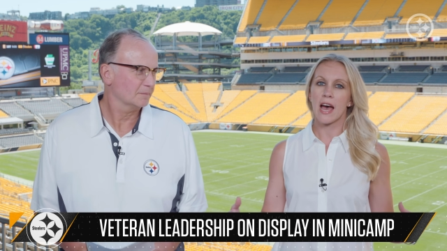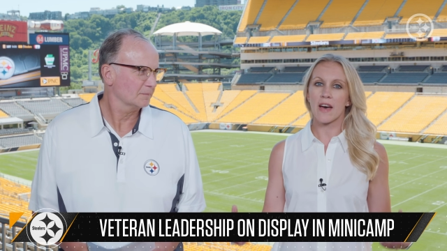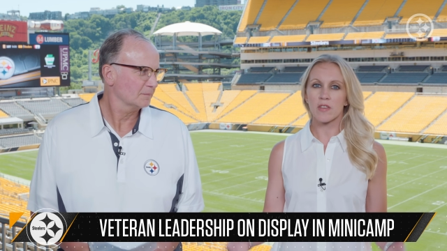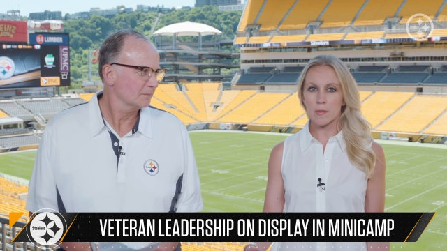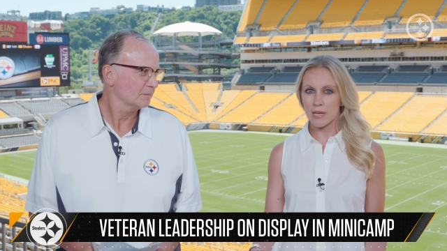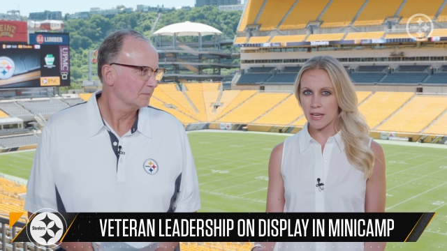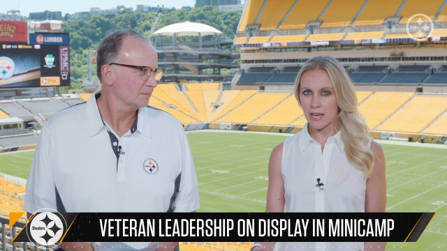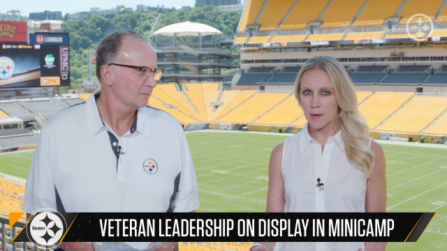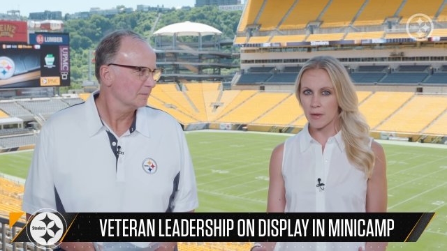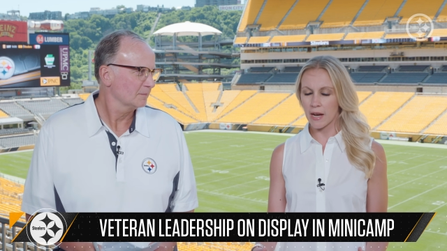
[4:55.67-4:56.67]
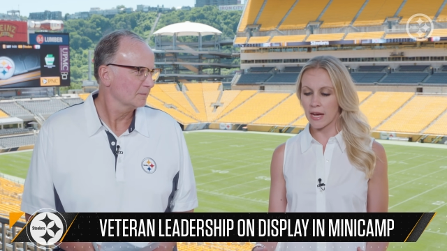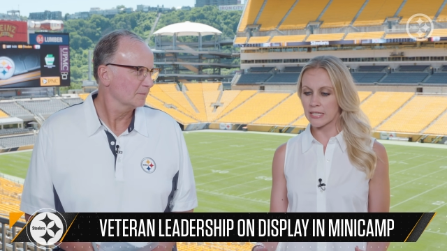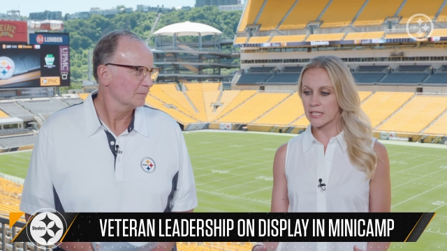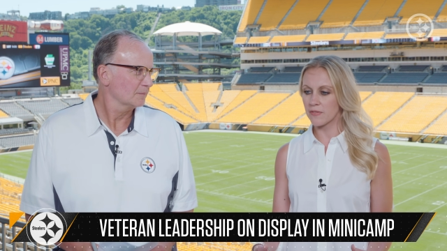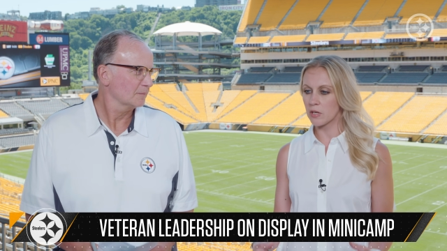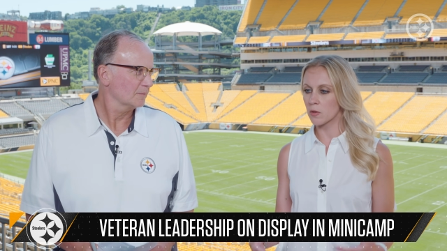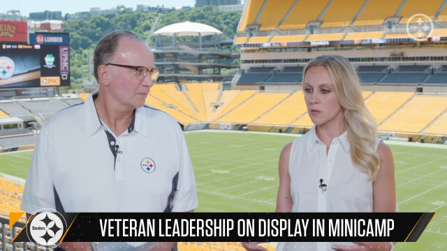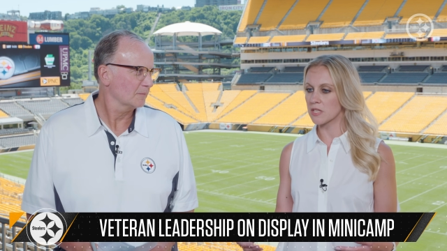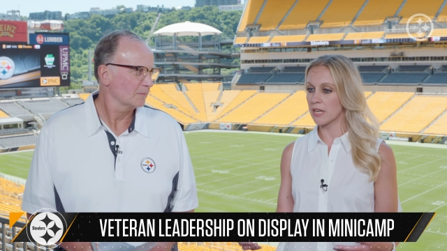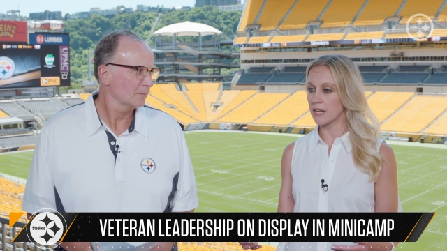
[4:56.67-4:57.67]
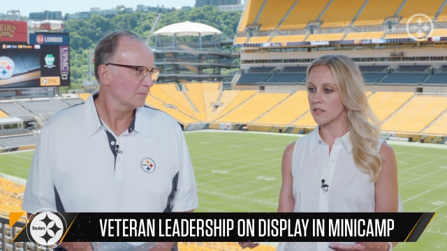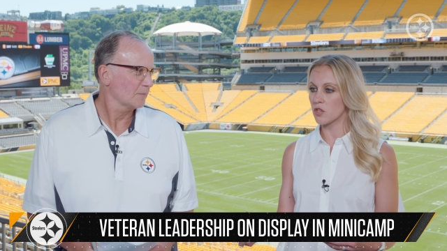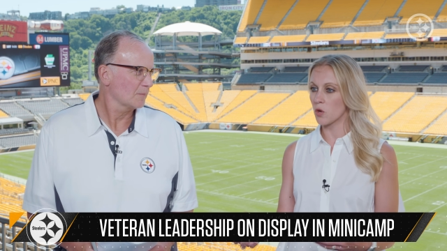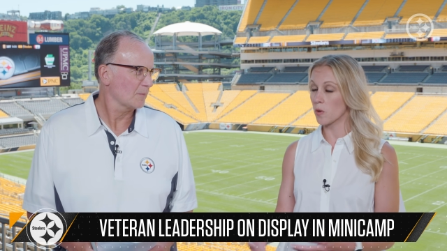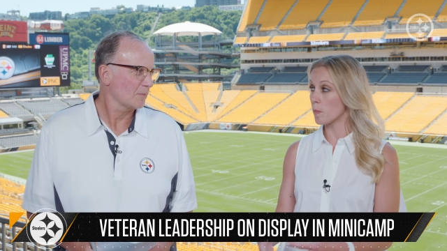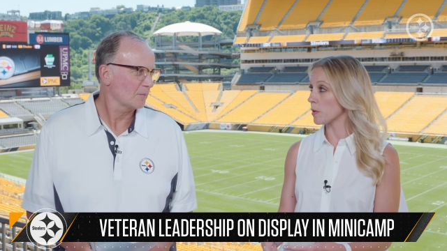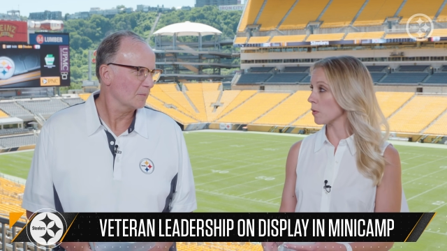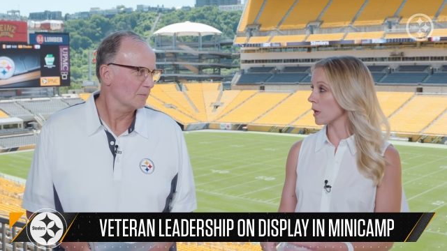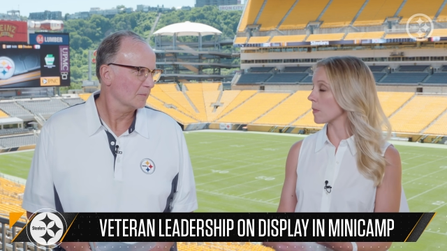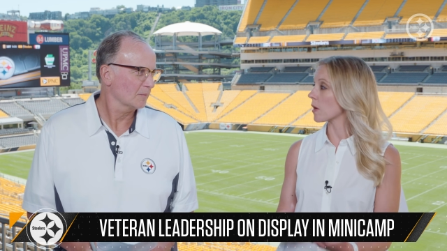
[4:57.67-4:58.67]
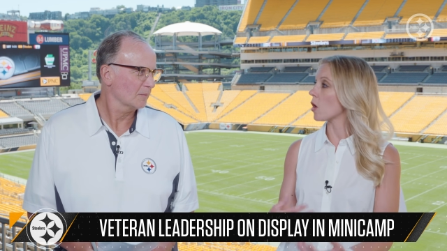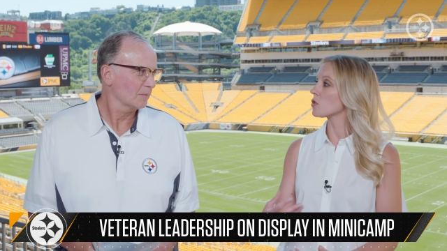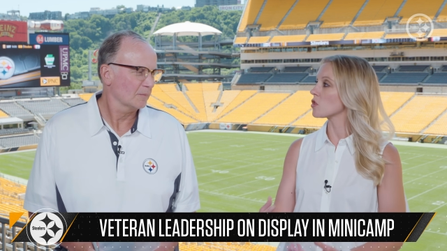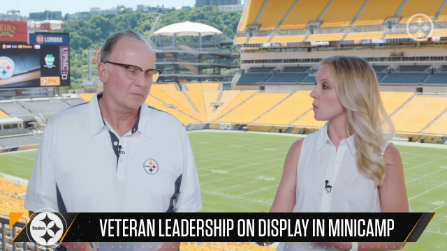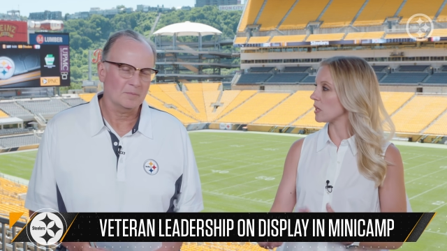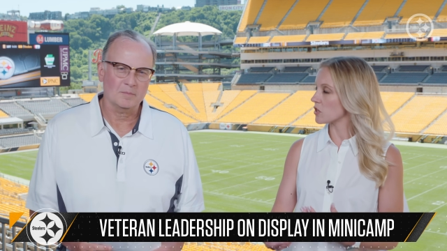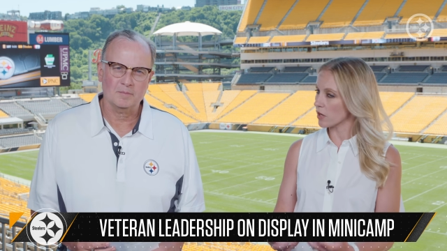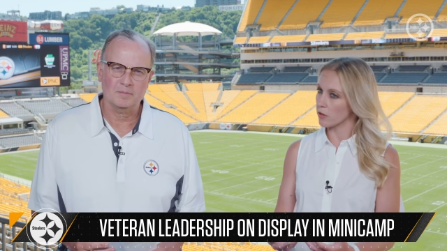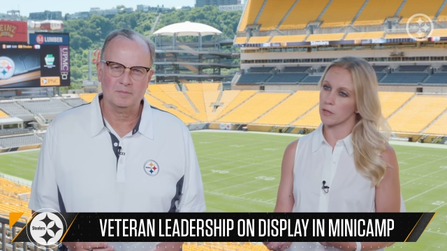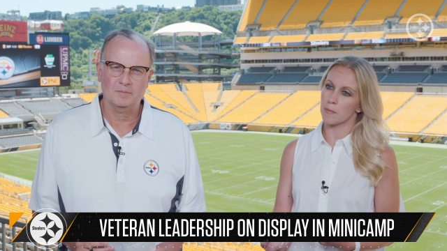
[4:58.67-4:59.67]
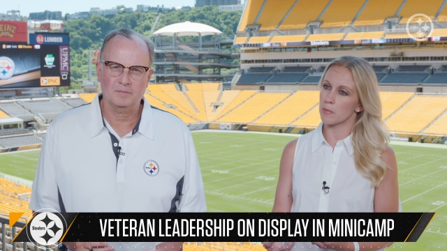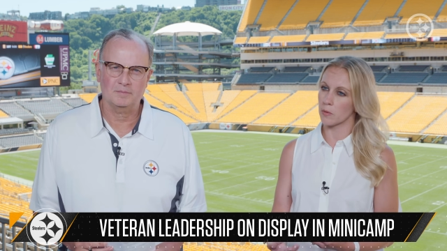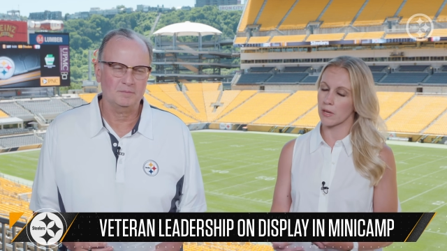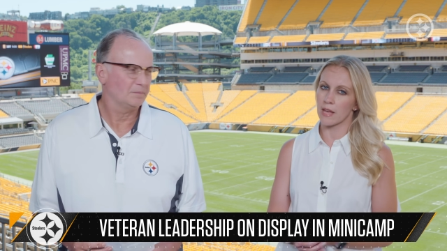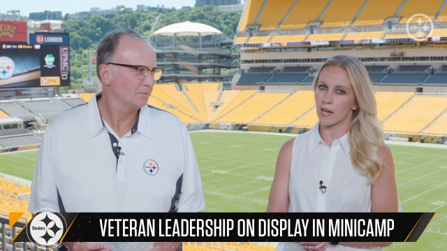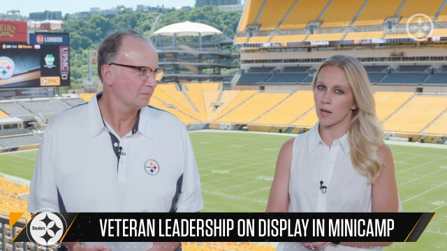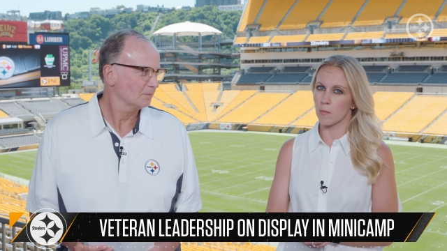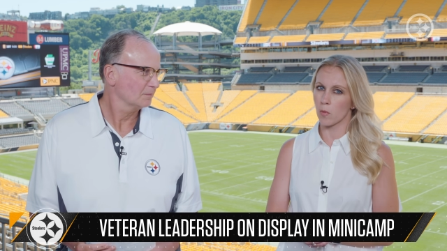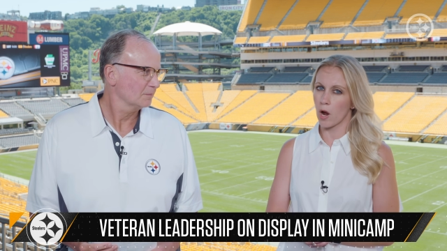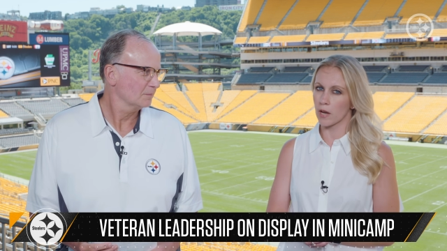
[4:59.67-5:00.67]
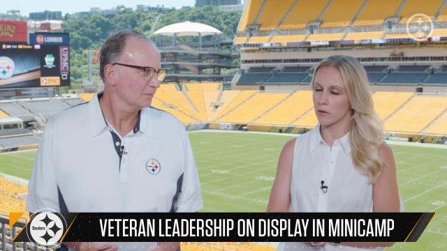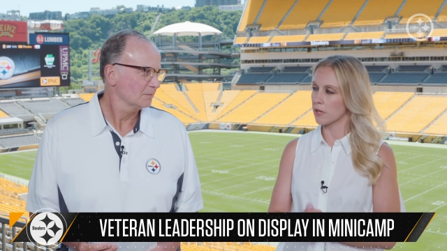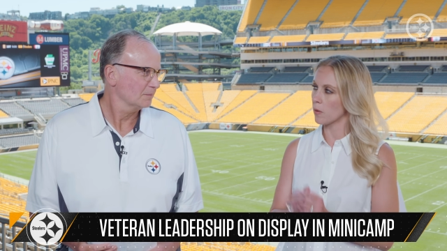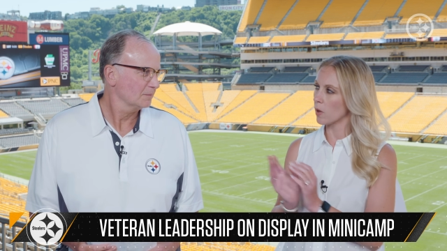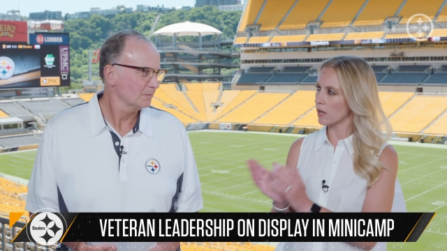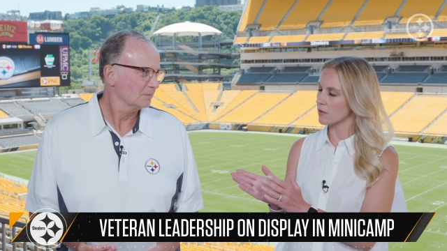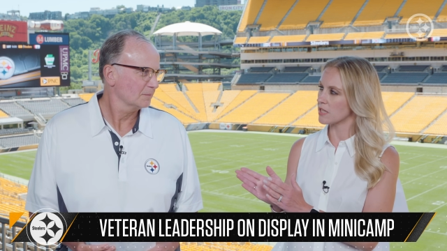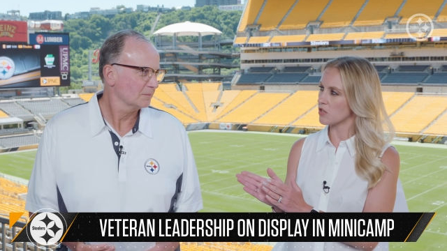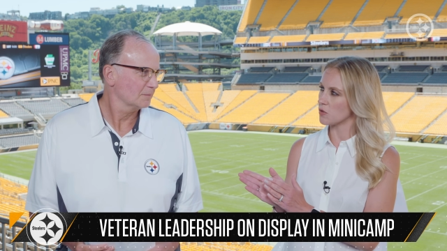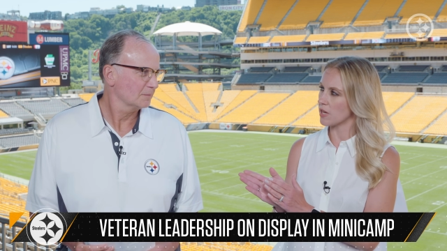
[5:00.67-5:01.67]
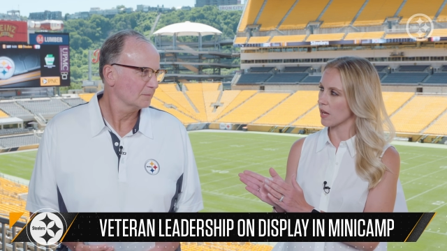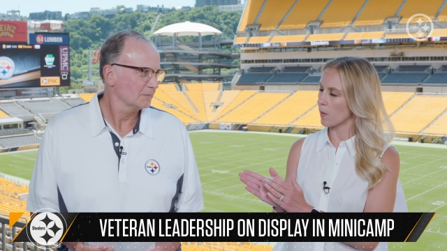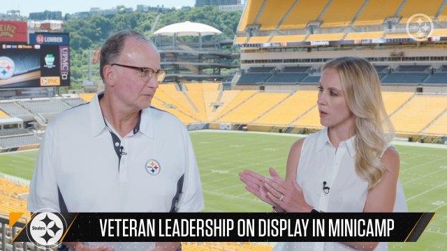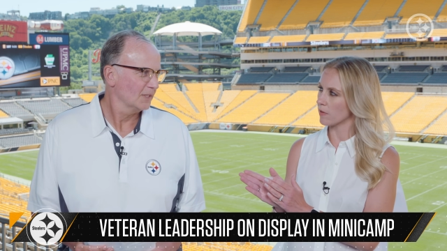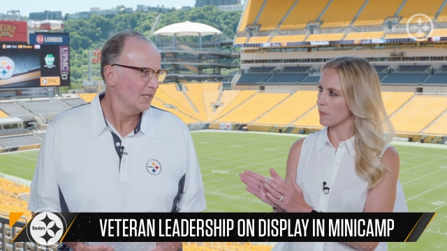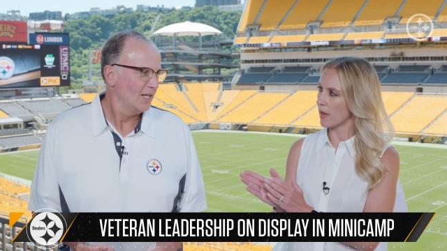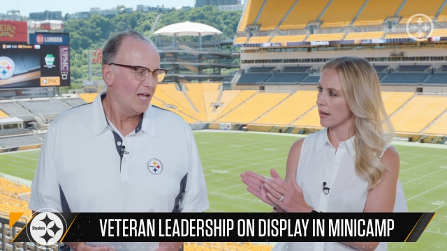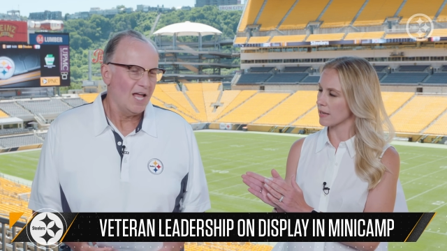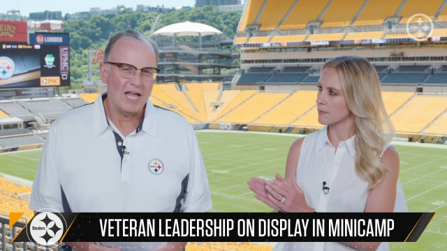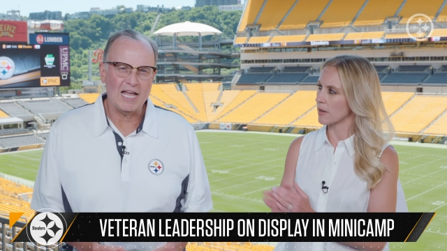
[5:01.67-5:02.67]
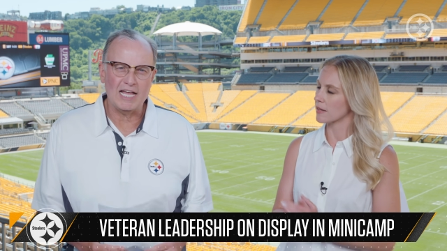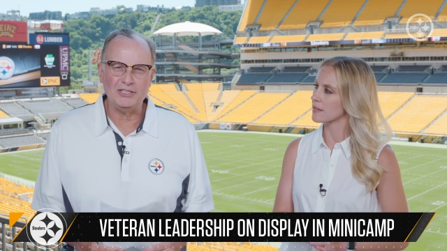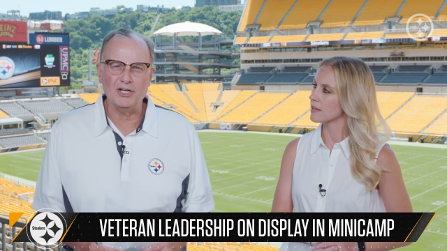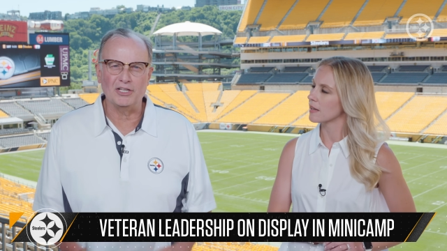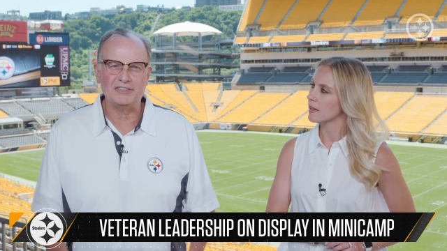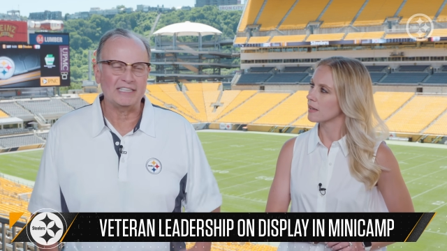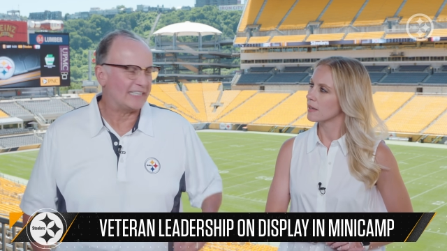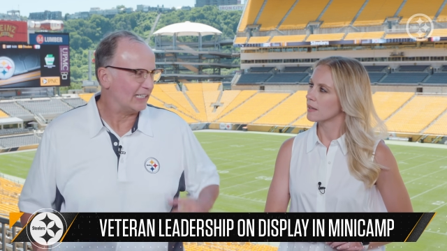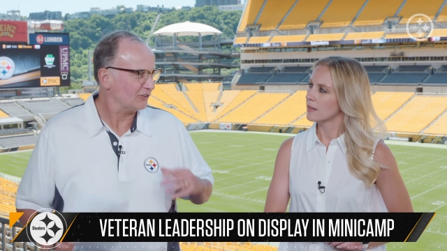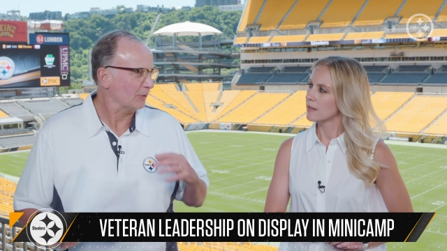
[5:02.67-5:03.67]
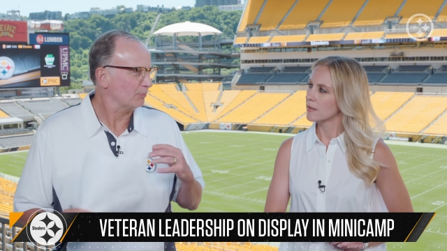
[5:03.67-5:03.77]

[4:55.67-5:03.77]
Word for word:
Speaker 1: having mini camp at Heinz Field to get to know the building, but also each other and building that camaraderie. What else did you take away from that aspect?
Speaker 2: Eh, you know, that, that that's a